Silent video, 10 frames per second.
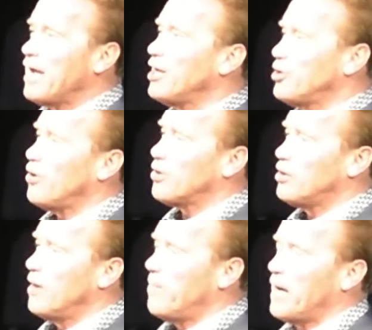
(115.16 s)
I can
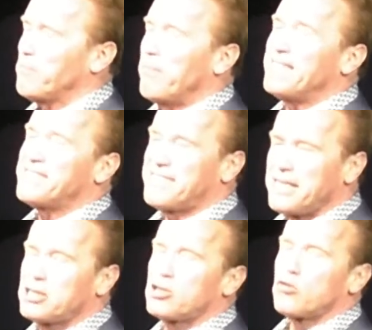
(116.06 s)
talk to you about my
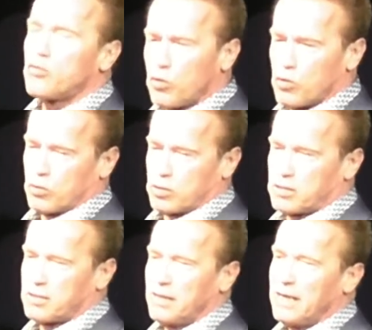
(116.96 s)
6
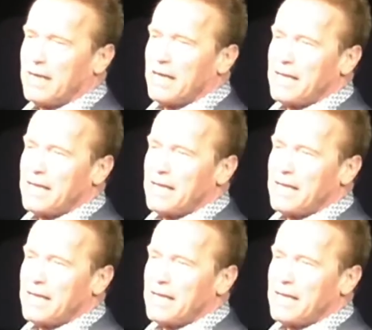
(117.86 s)
rules